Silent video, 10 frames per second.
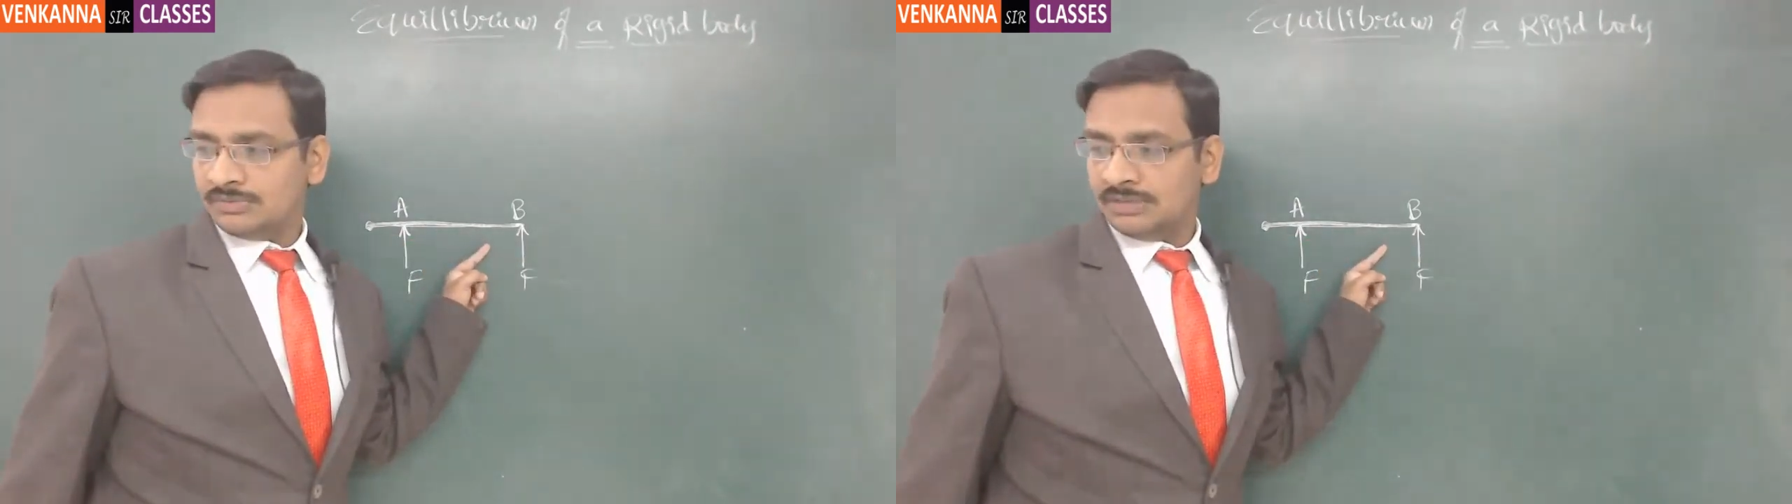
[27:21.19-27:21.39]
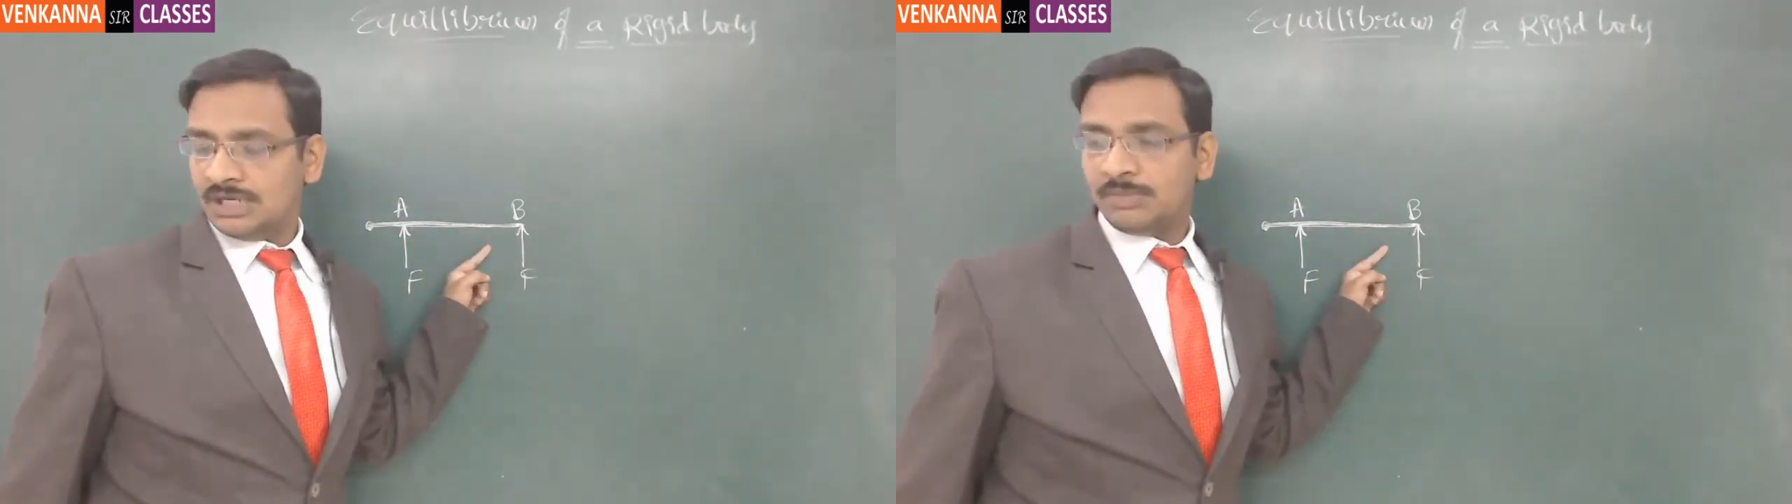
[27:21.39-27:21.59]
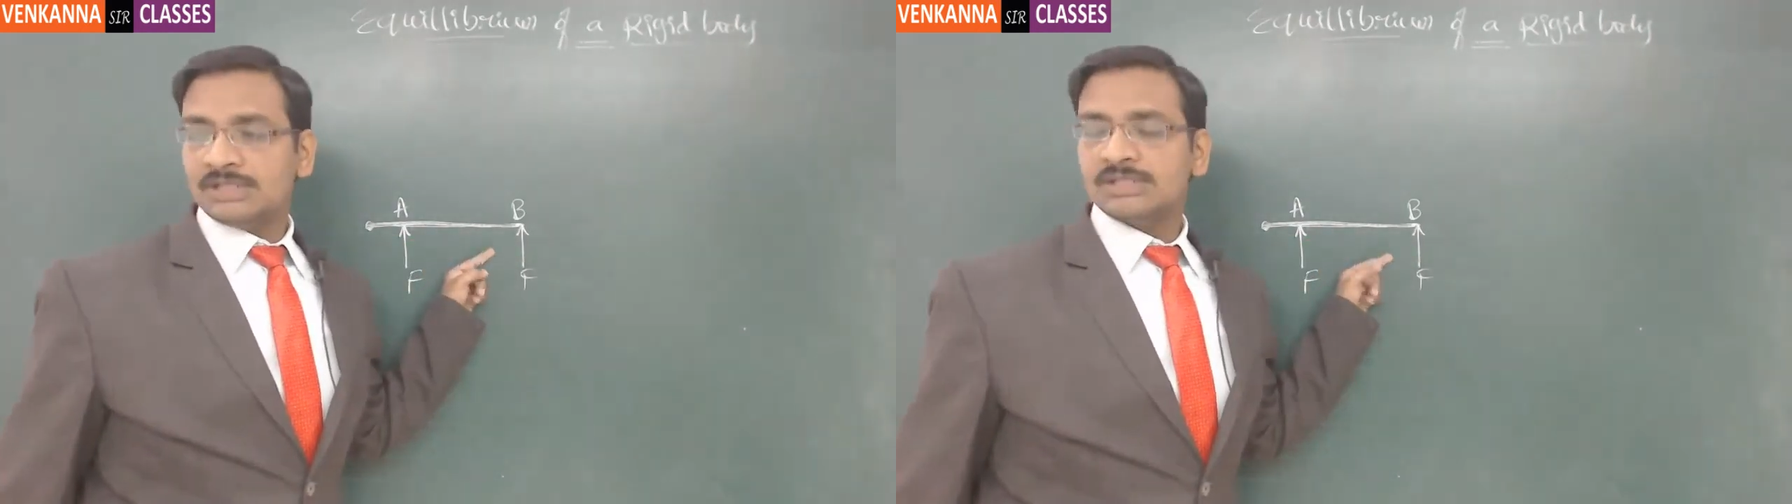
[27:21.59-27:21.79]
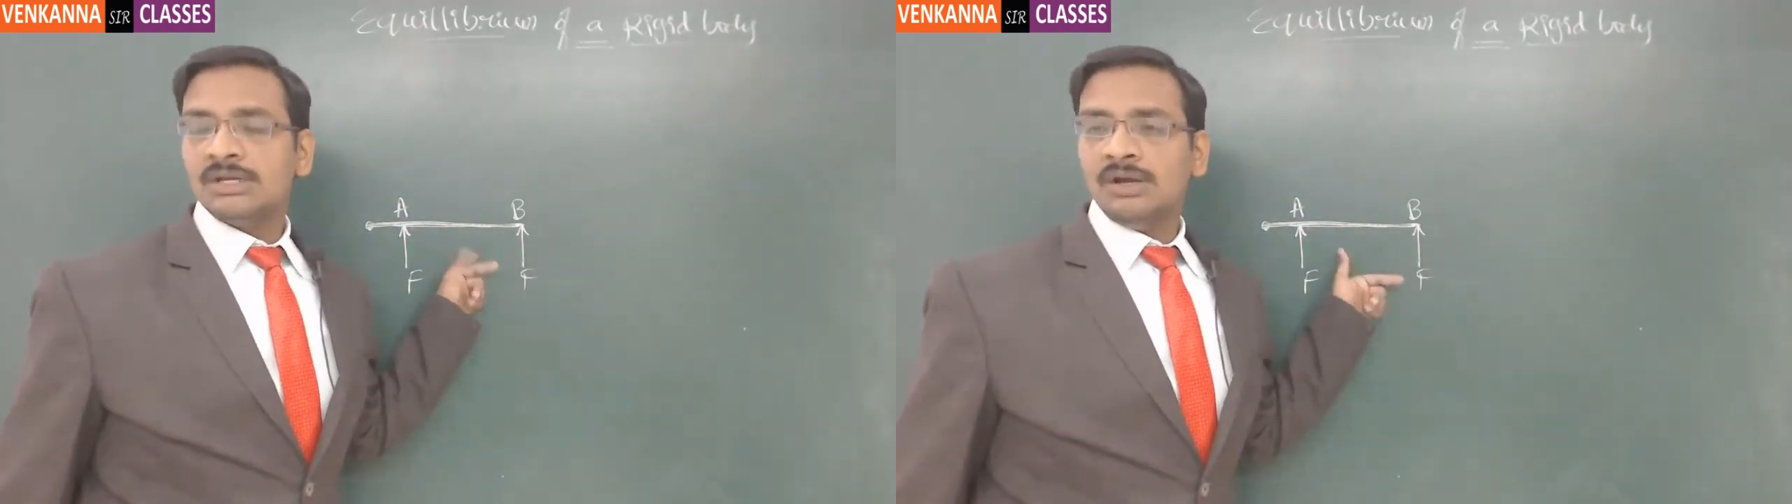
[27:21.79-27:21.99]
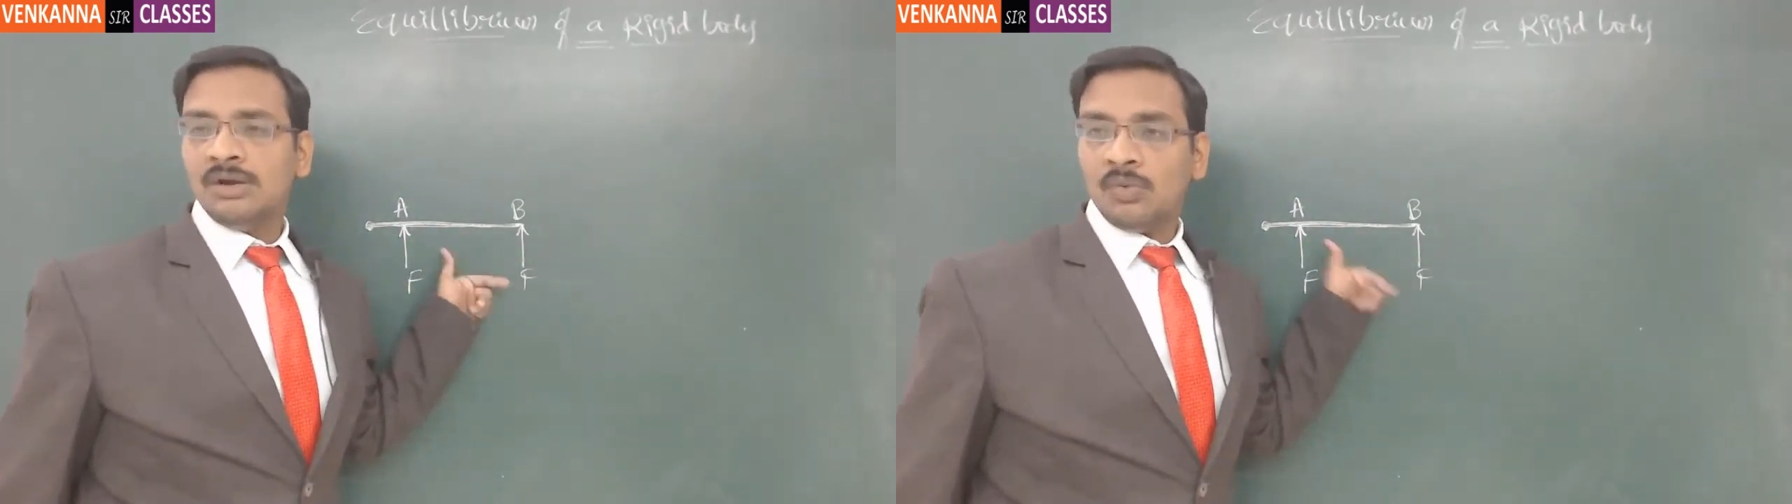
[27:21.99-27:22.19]
That means
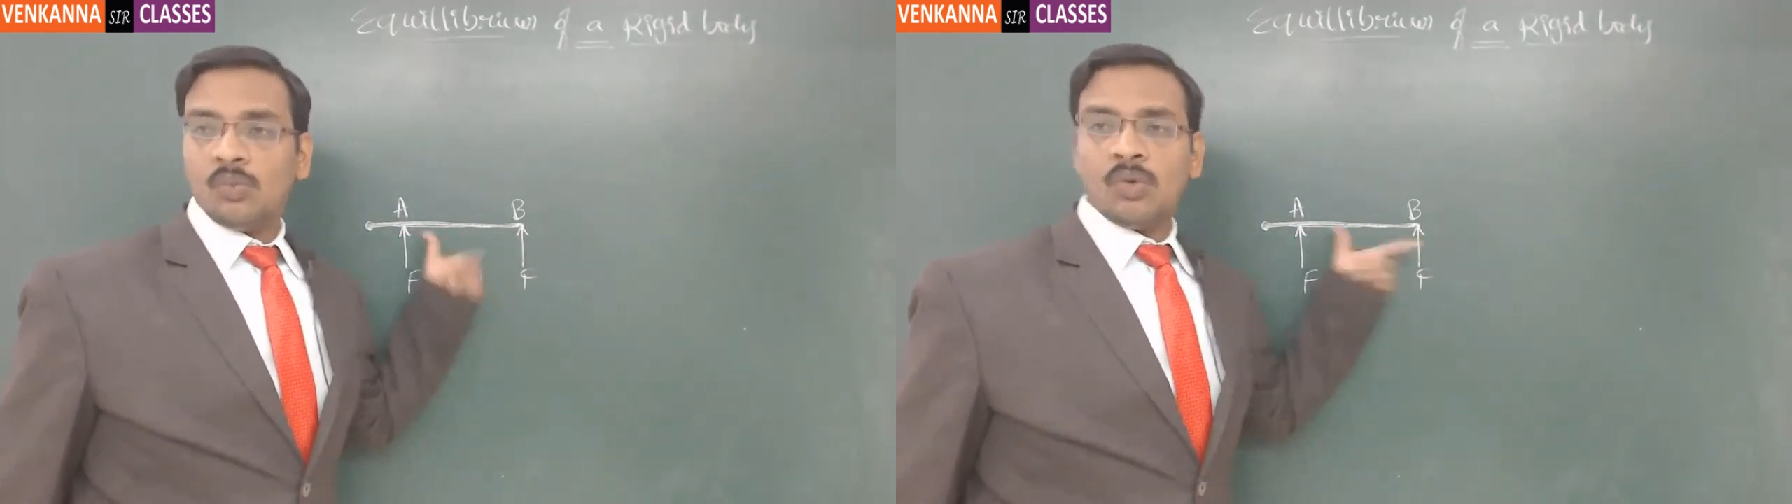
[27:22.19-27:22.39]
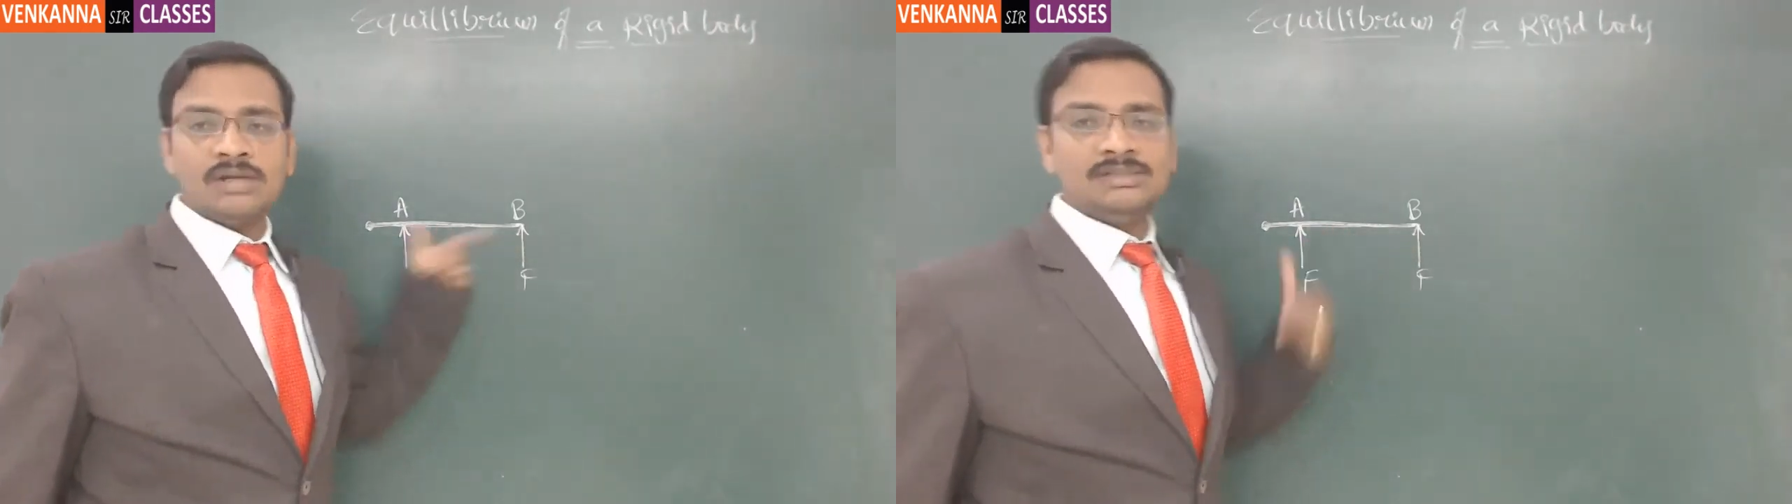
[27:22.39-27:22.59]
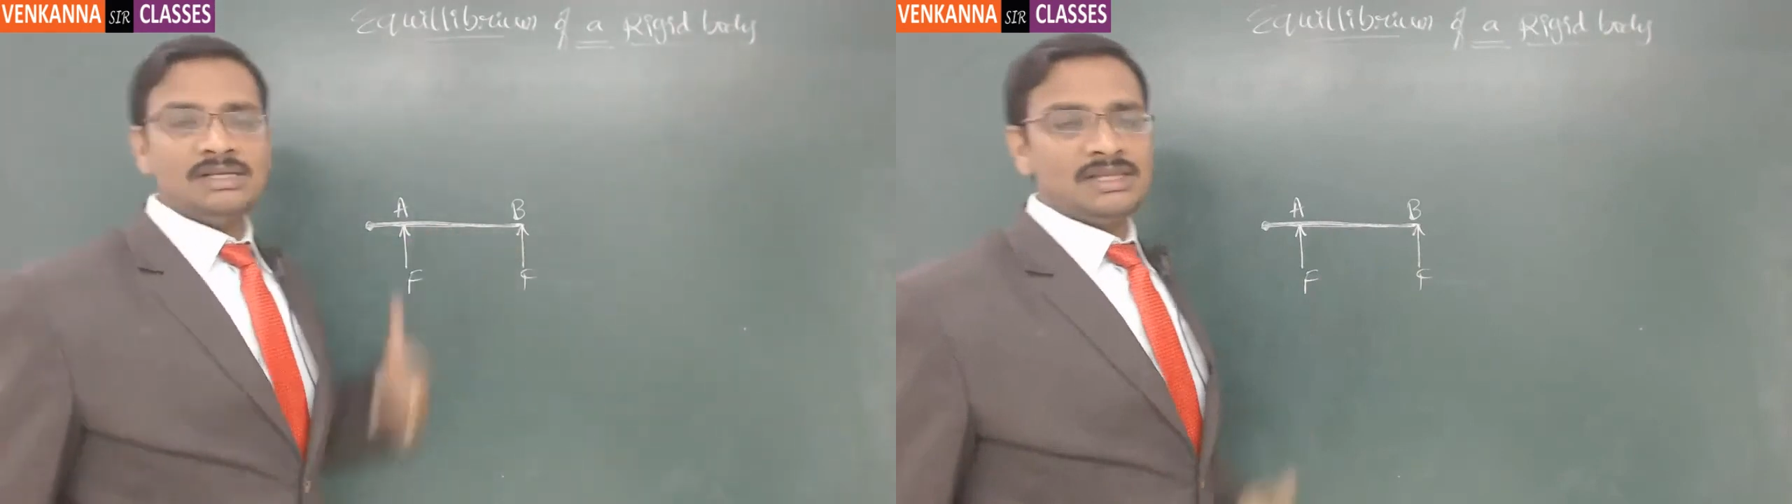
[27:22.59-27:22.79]
what is the